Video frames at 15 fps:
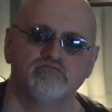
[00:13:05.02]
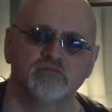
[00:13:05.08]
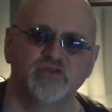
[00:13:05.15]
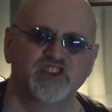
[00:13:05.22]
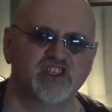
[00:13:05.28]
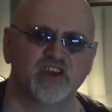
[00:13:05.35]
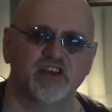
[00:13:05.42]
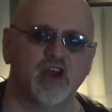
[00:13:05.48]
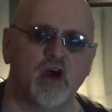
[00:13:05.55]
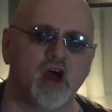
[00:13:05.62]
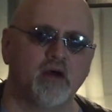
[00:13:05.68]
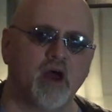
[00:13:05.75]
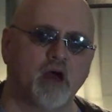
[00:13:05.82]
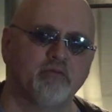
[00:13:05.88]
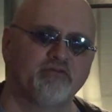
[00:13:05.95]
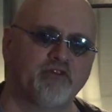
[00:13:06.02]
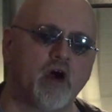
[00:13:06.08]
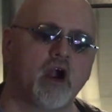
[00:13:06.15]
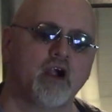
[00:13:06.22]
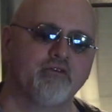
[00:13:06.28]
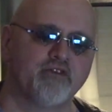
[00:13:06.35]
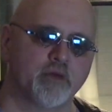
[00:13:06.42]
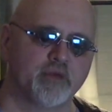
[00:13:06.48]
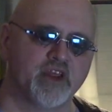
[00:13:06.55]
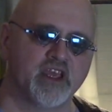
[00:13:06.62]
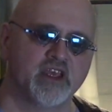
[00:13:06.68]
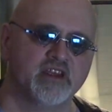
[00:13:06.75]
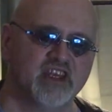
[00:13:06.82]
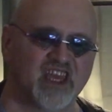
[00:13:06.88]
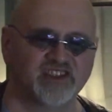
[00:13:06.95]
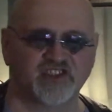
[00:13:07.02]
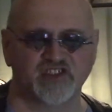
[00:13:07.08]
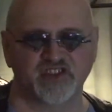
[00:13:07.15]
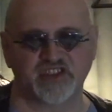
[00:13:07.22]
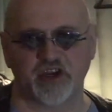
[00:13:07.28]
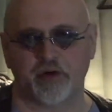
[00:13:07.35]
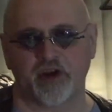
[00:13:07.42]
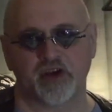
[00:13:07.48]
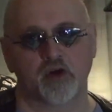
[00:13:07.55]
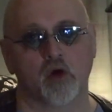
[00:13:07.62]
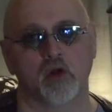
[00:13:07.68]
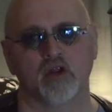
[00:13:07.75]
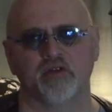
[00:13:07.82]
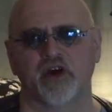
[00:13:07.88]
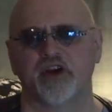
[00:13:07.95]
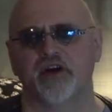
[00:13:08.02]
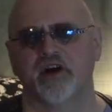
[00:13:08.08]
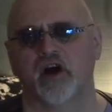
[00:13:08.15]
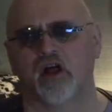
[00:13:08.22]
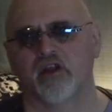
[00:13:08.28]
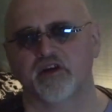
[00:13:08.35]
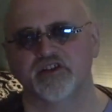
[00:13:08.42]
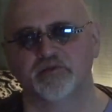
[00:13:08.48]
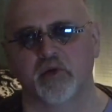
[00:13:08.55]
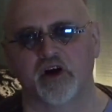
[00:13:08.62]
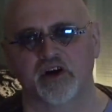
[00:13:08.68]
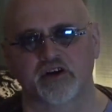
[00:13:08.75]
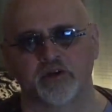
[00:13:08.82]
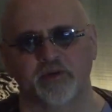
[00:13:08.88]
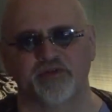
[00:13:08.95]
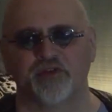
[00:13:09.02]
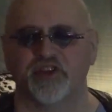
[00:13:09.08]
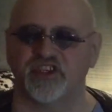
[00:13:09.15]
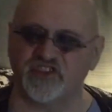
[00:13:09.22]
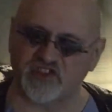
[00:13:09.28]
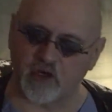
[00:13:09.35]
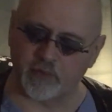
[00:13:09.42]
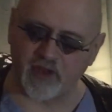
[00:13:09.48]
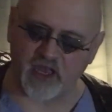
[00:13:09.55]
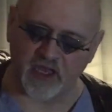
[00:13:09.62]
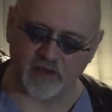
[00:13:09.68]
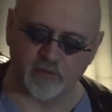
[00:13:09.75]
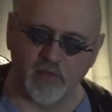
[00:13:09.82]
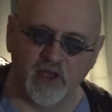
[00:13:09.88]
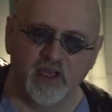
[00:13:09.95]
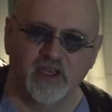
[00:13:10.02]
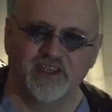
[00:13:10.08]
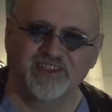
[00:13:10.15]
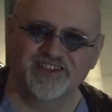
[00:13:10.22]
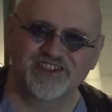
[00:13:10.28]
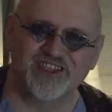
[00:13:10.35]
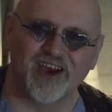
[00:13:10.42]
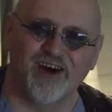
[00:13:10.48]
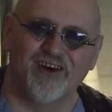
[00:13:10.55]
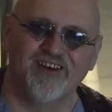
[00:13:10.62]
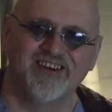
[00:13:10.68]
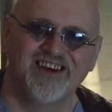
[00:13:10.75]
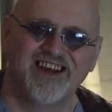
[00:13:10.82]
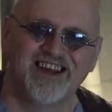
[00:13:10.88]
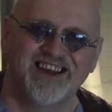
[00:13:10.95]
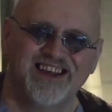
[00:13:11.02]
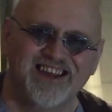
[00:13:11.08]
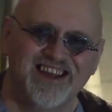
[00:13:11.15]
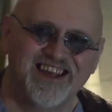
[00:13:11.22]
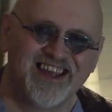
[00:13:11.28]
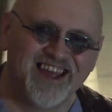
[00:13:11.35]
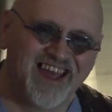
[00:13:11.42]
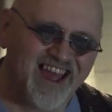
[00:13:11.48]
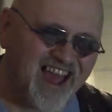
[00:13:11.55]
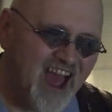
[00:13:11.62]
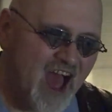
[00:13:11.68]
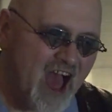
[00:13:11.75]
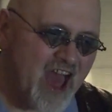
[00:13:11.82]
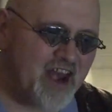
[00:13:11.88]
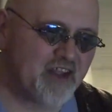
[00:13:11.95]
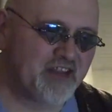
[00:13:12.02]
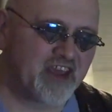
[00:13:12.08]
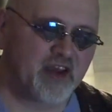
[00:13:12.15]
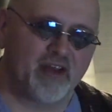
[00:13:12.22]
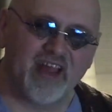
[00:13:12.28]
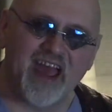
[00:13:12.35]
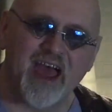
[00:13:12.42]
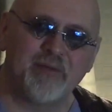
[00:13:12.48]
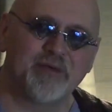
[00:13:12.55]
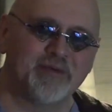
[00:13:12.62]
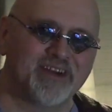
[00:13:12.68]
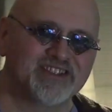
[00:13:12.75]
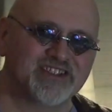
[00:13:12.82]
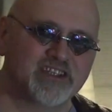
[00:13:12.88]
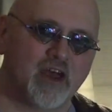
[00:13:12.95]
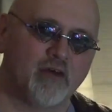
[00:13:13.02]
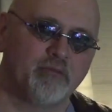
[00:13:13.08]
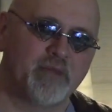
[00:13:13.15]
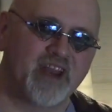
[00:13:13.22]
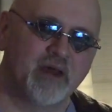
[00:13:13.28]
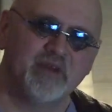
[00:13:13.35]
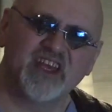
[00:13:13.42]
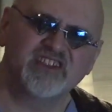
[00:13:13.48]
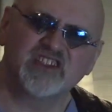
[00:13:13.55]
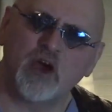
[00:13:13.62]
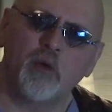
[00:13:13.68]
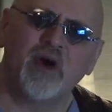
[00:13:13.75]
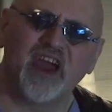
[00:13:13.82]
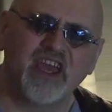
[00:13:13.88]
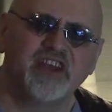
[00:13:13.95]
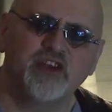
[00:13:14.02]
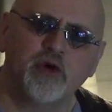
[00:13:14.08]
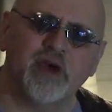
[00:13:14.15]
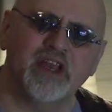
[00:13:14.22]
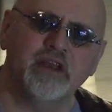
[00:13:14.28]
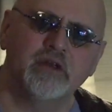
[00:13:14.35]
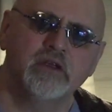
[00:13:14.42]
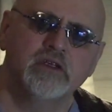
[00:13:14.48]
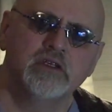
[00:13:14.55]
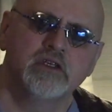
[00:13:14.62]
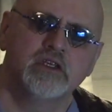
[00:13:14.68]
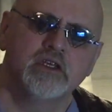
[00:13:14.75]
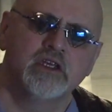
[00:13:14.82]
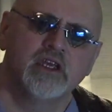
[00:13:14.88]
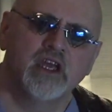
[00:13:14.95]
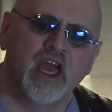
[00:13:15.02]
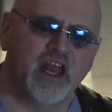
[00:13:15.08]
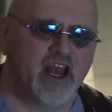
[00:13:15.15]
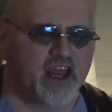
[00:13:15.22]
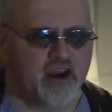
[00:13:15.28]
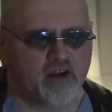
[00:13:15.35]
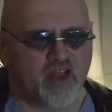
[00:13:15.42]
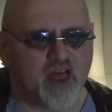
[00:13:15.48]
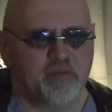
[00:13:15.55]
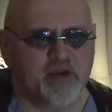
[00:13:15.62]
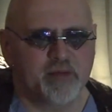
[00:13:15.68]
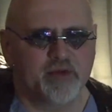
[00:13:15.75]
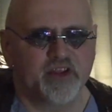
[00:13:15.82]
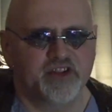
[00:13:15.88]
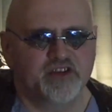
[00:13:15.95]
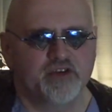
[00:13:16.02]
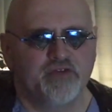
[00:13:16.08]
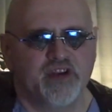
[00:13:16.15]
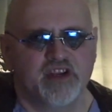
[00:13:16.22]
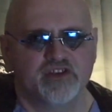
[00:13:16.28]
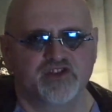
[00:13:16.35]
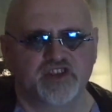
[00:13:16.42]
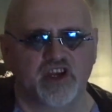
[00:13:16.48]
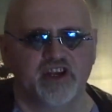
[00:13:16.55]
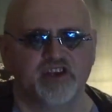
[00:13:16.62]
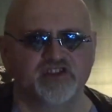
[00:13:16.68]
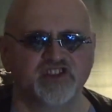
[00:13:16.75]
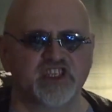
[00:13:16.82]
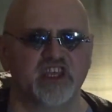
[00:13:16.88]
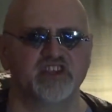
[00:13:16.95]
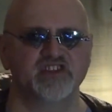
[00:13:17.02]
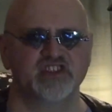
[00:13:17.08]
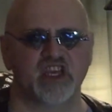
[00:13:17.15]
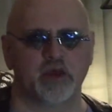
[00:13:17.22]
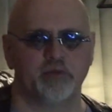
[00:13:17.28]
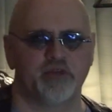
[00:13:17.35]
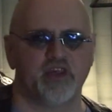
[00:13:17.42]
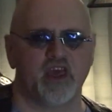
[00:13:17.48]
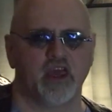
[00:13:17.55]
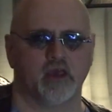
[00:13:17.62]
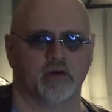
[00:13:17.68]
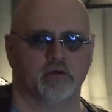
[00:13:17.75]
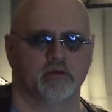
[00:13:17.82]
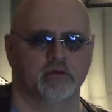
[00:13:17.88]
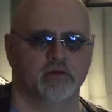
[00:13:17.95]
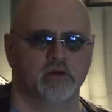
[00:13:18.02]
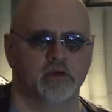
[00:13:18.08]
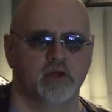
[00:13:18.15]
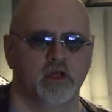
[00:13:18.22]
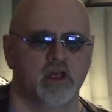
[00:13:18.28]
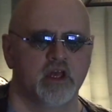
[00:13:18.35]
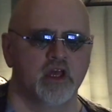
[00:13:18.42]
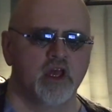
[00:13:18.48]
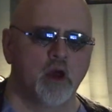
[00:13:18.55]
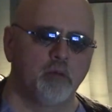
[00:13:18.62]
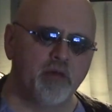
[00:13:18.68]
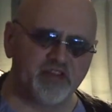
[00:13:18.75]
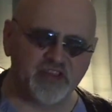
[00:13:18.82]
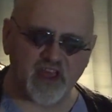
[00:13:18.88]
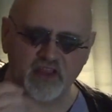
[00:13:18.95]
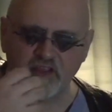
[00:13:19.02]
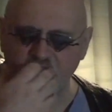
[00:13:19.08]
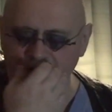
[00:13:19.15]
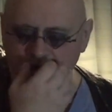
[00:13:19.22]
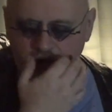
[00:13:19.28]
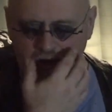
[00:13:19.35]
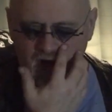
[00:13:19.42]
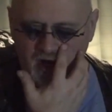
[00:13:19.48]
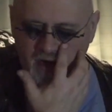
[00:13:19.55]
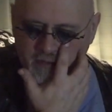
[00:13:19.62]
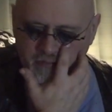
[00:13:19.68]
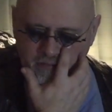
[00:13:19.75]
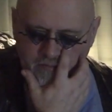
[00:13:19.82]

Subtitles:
So no, I'm far from the necessary goal of $100 mark before they start paying. So I don't think it'll happen myself, but that's not why I do it. And I hear a lot of people that do videos on here say the same thing. But then later on,